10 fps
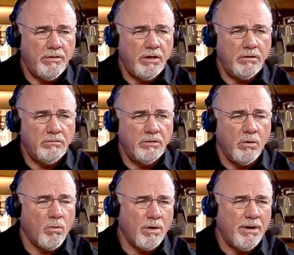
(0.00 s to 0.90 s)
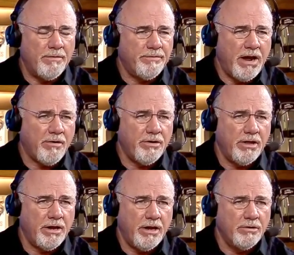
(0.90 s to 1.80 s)
And then don't worry about
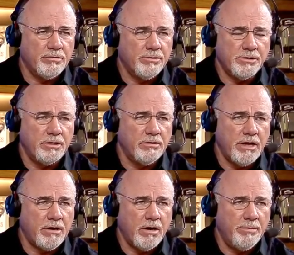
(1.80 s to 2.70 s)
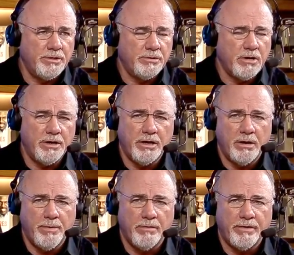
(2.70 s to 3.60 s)
calculating interest and all that garbage and trying to
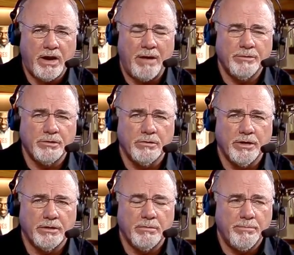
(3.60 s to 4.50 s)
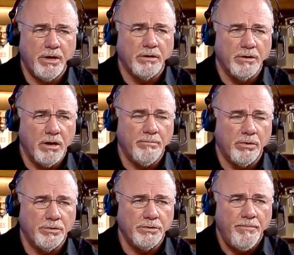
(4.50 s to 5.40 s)
get it perfect. I'm just looking at the big
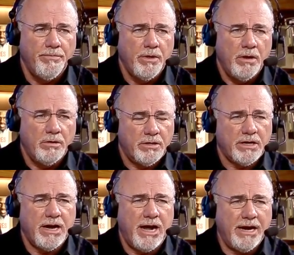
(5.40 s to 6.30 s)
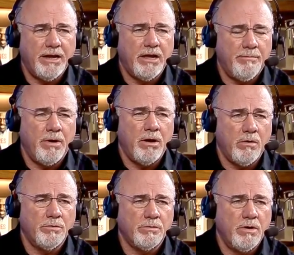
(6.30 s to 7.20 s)
numbers to kind of get my
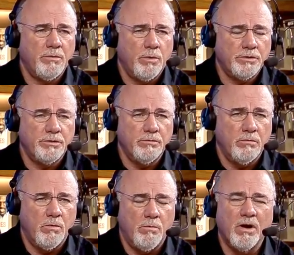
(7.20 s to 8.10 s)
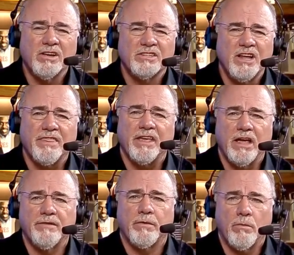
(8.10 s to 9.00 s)
arms around what's doable, because
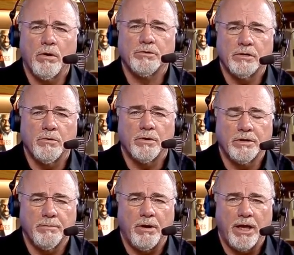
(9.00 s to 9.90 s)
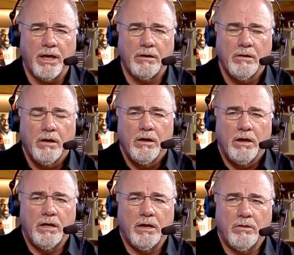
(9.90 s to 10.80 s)
nothing ever works according to plan.
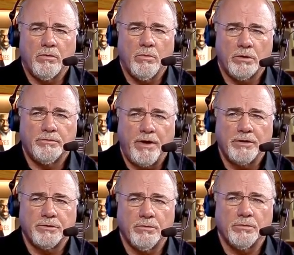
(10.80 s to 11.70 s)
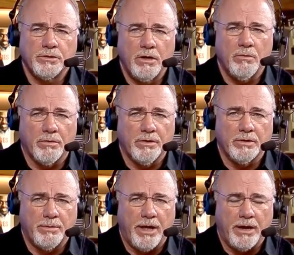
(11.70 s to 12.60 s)
It either works faster or slower than
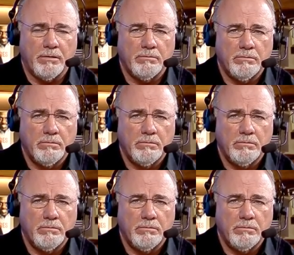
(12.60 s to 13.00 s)
the plan.